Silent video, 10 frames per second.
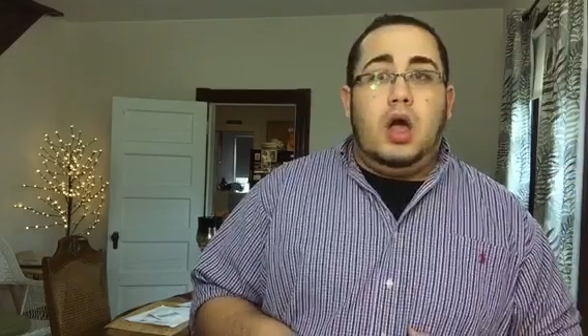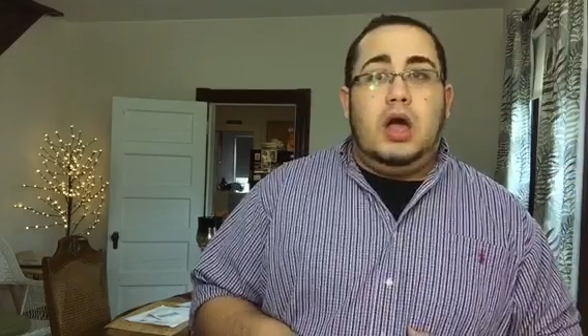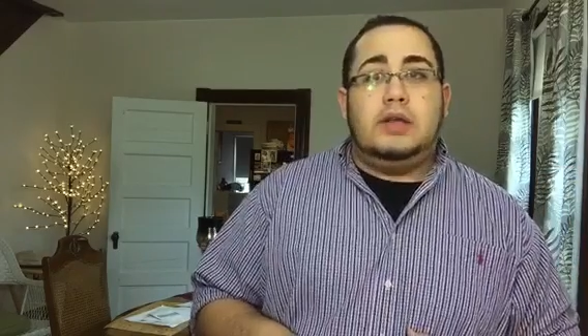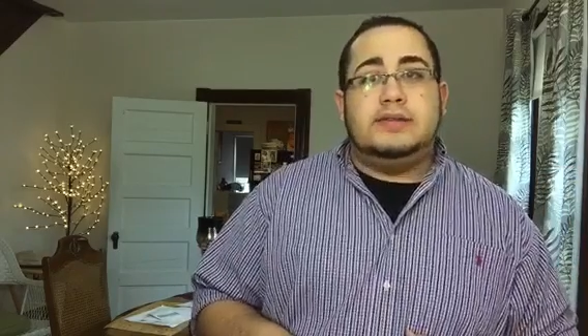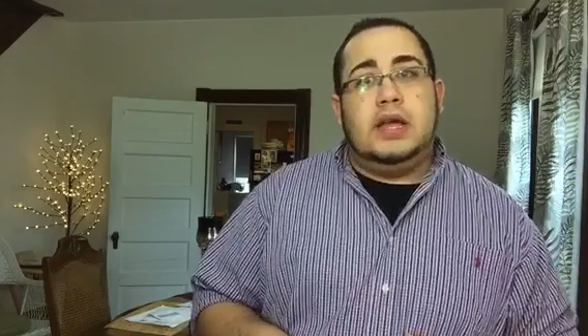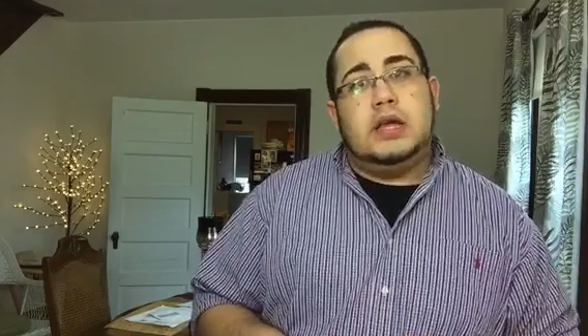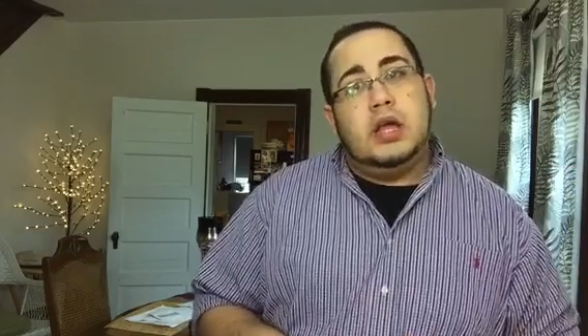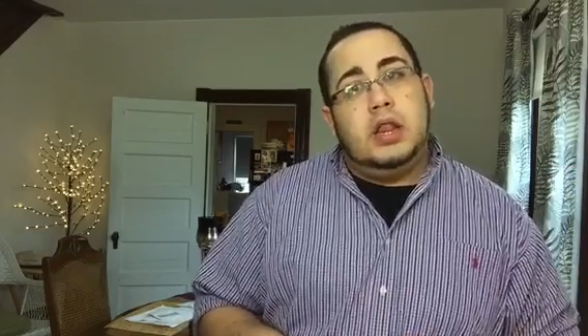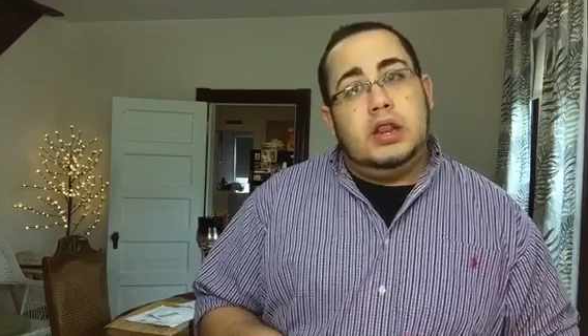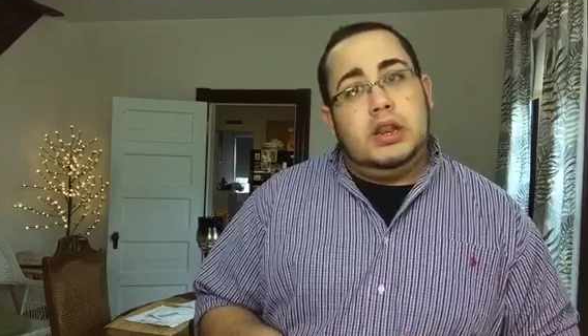I was like,
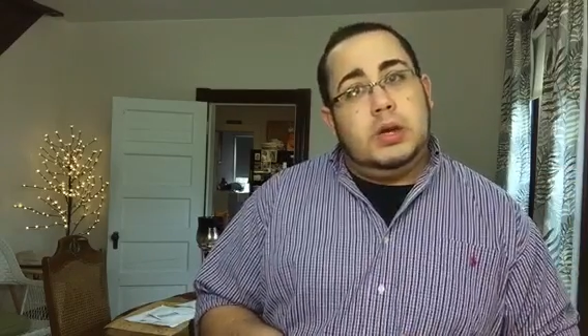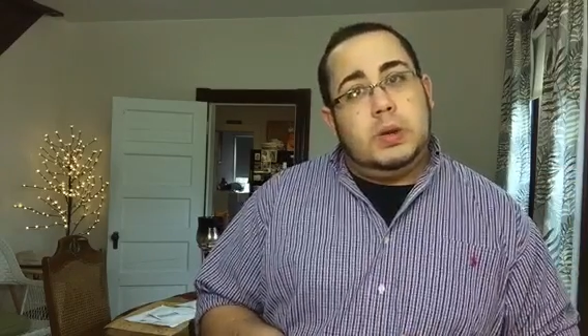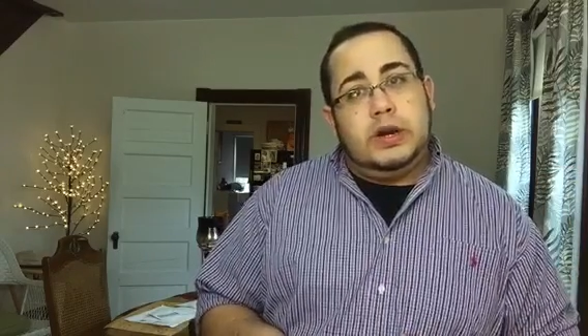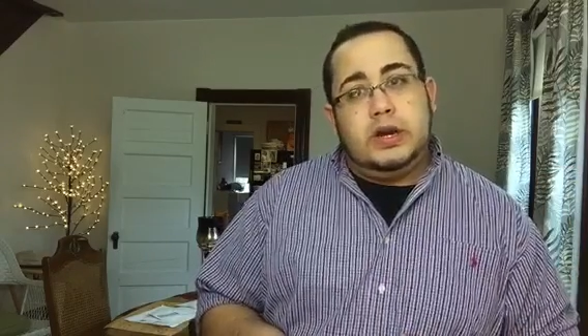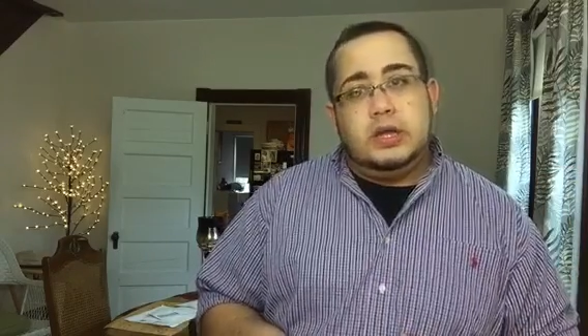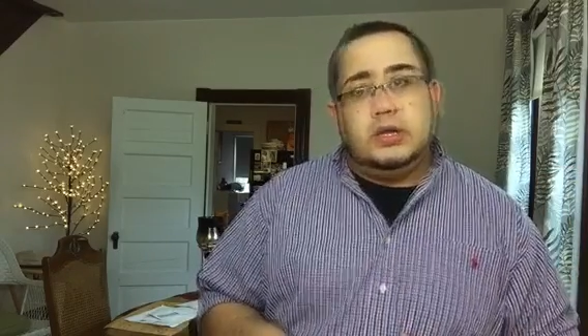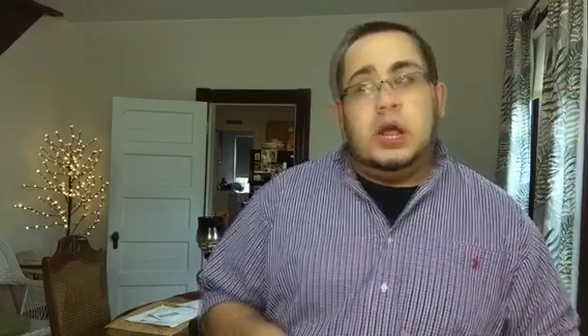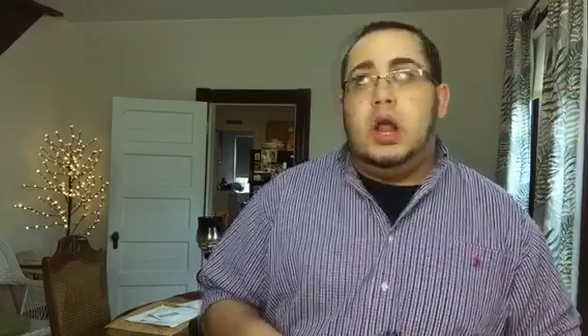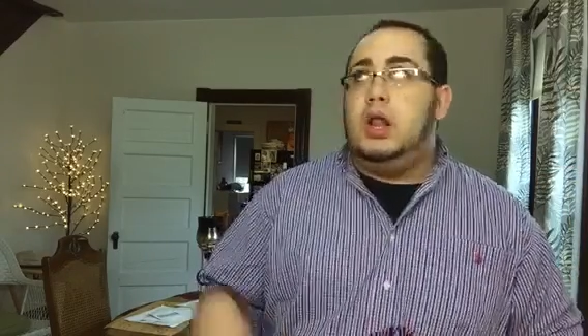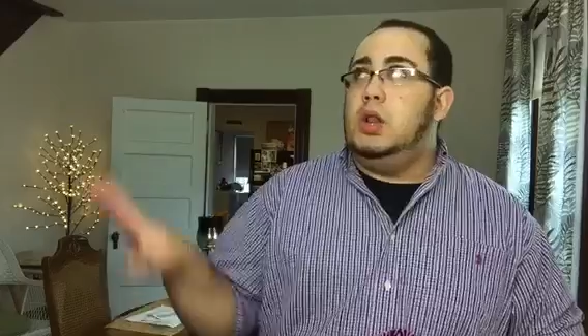Lord,
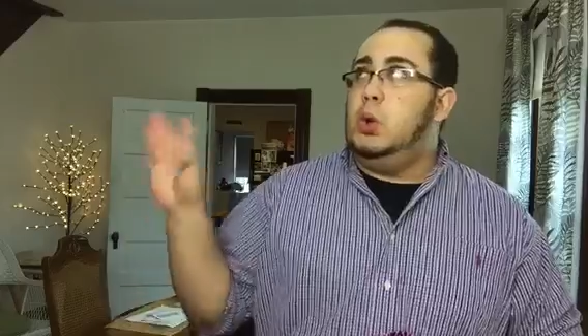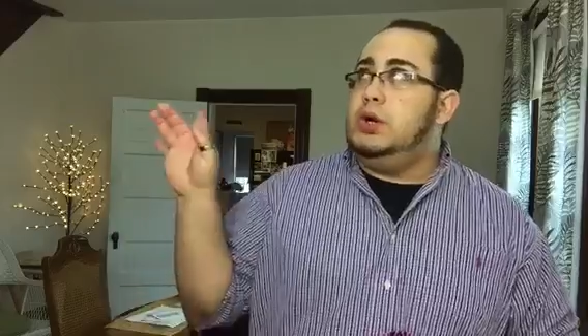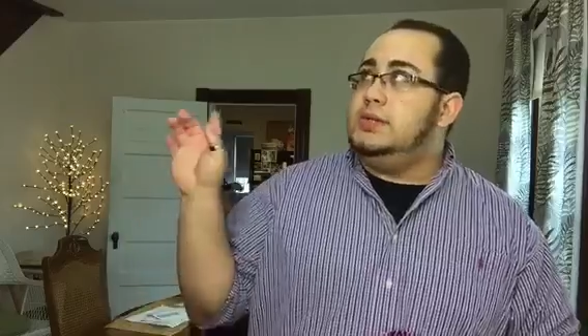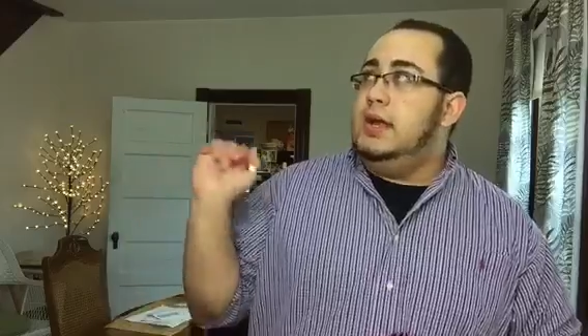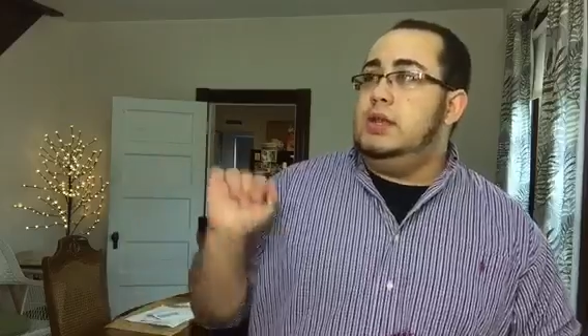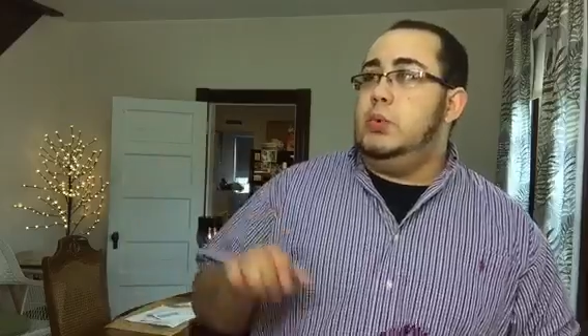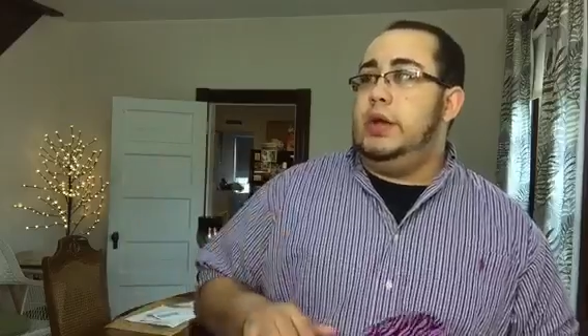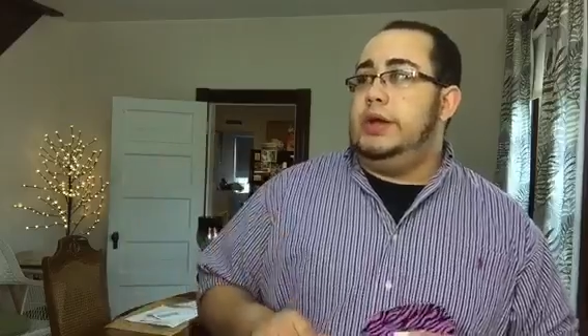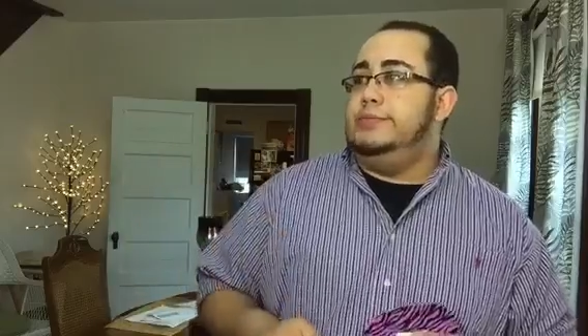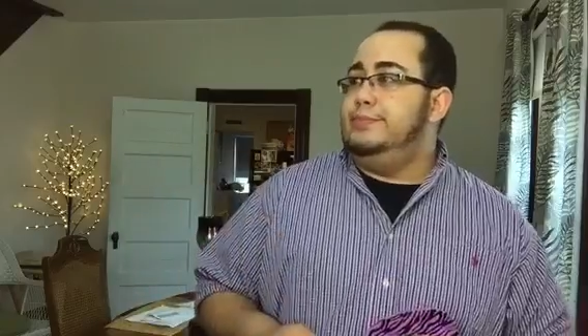Lord, take the
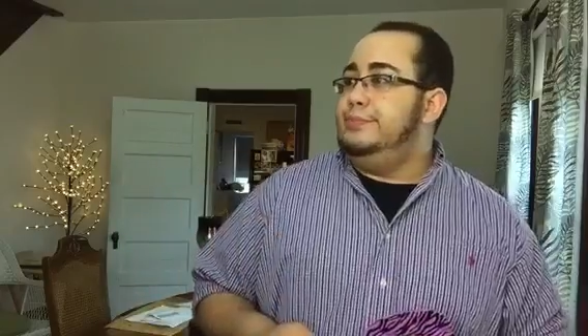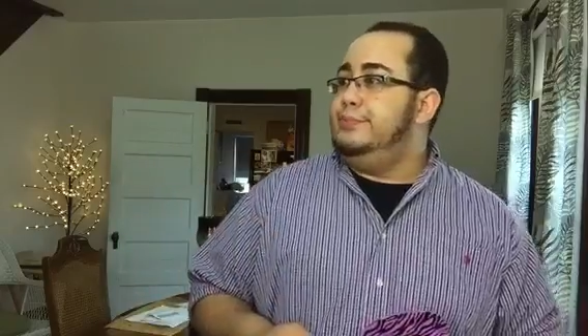wheel.